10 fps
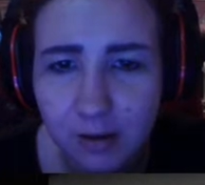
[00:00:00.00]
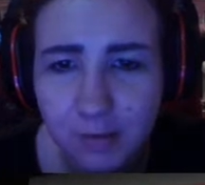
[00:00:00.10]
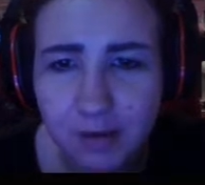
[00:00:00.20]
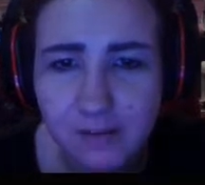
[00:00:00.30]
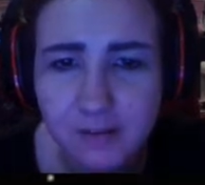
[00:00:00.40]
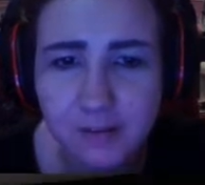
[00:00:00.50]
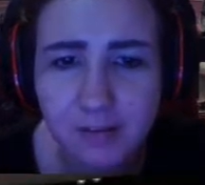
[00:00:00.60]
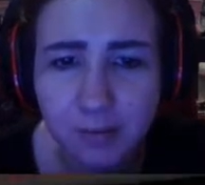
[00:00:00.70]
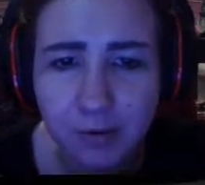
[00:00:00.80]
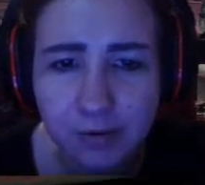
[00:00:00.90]
Because this is
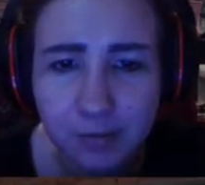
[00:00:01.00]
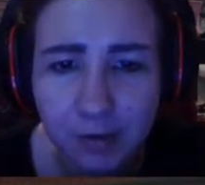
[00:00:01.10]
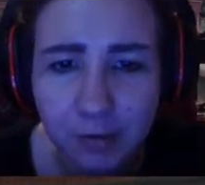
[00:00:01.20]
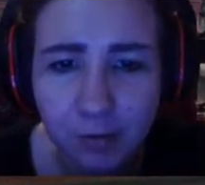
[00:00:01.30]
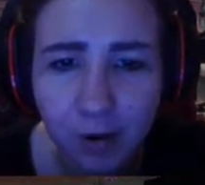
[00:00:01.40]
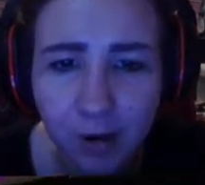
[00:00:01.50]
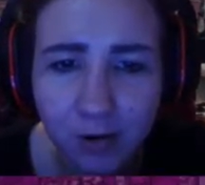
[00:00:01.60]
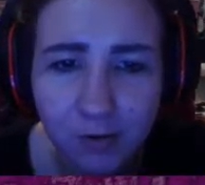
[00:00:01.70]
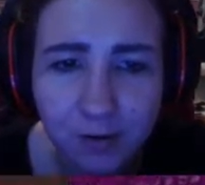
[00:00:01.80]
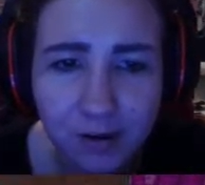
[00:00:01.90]
supposed to be a
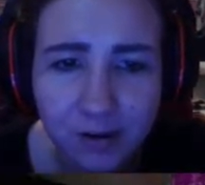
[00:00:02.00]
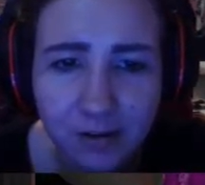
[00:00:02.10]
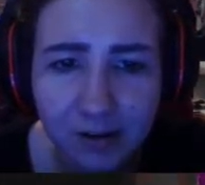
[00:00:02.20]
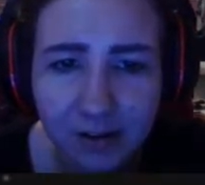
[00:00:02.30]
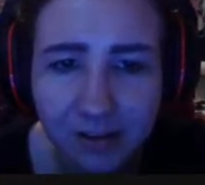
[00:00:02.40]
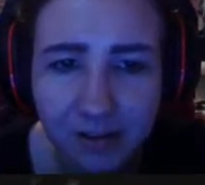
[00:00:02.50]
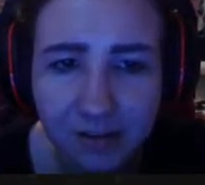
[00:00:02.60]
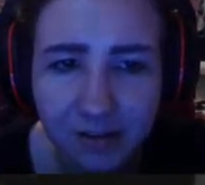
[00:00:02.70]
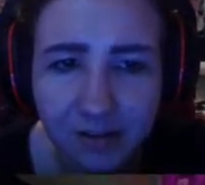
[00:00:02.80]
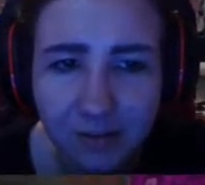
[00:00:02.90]
wall where, like, this
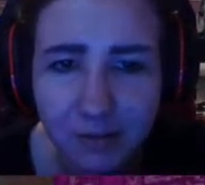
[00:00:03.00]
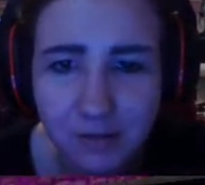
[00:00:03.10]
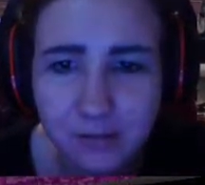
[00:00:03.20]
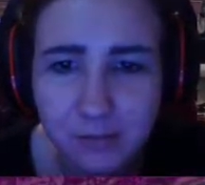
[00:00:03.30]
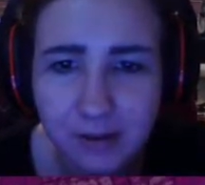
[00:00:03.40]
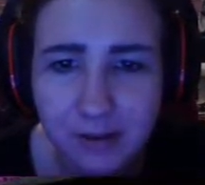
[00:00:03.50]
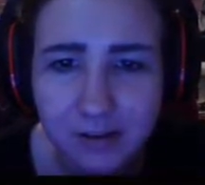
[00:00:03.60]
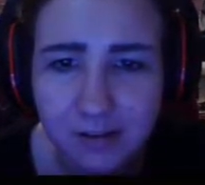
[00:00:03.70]
is supposed to be.